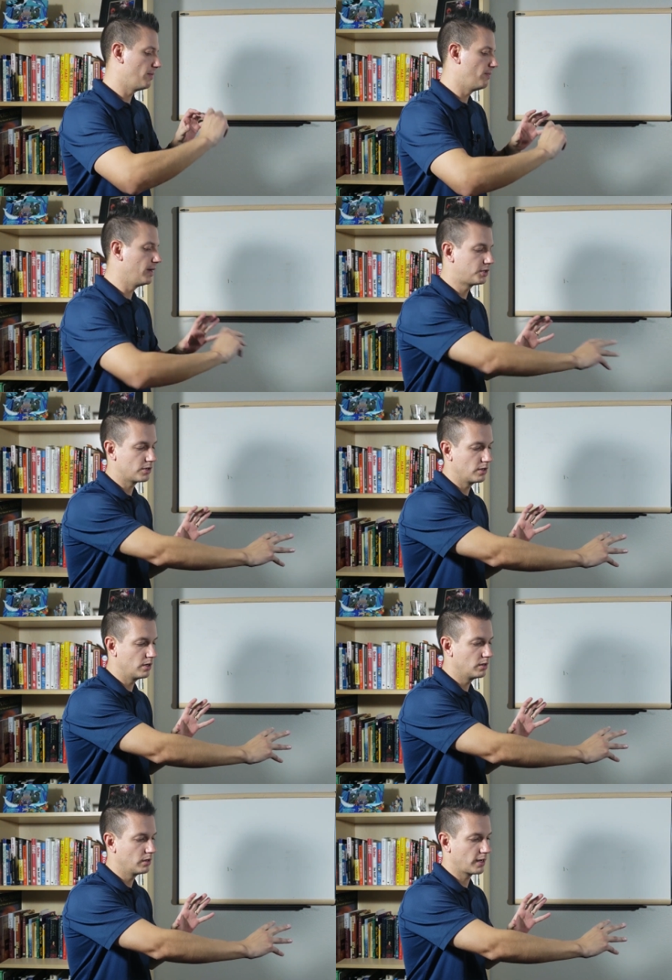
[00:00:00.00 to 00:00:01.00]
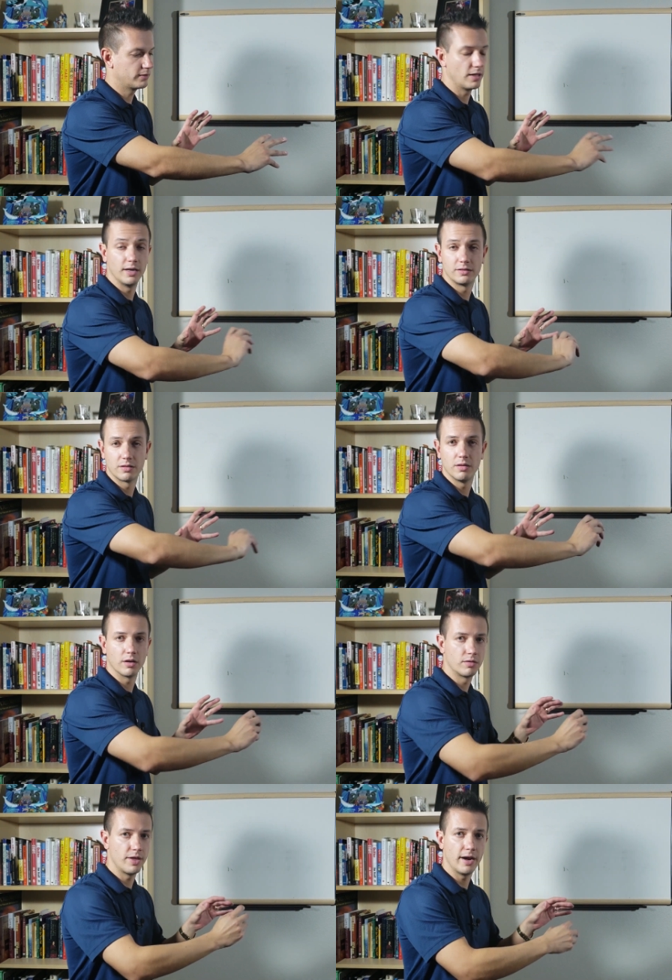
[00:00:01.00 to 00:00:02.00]
Make sure, like I said, it's
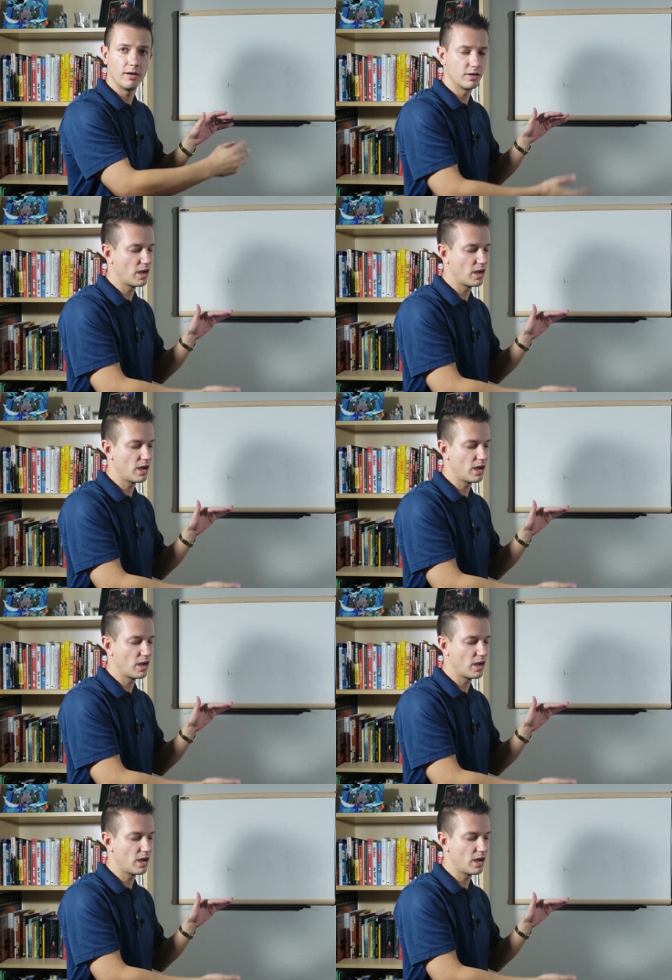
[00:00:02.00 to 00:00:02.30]
there and a